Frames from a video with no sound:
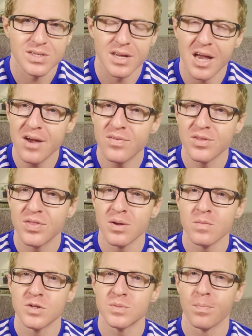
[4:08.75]
That
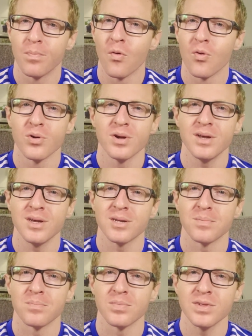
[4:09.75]
everything was boring
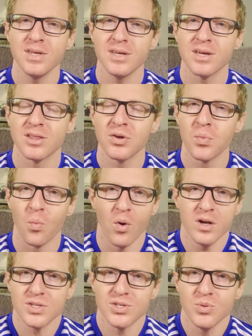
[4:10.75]
and bleak and there
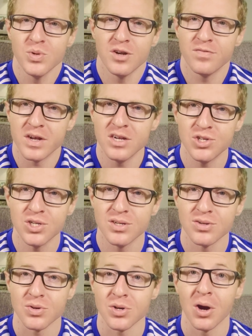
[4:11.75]
was no
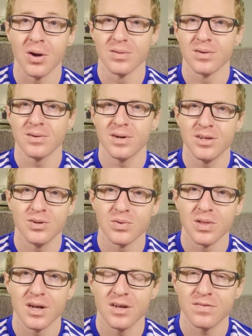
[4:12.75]
innovation or color in your
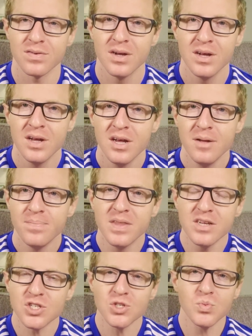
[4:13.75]
life?
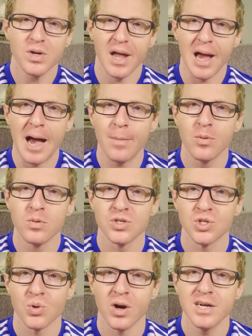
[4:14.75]
This is what Apple was
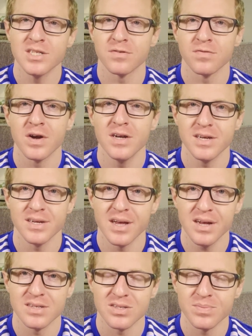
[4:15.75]
trying to fight
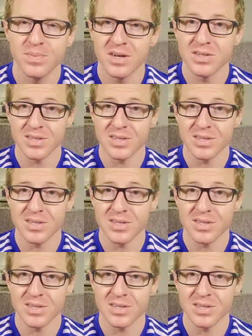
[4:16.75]
against because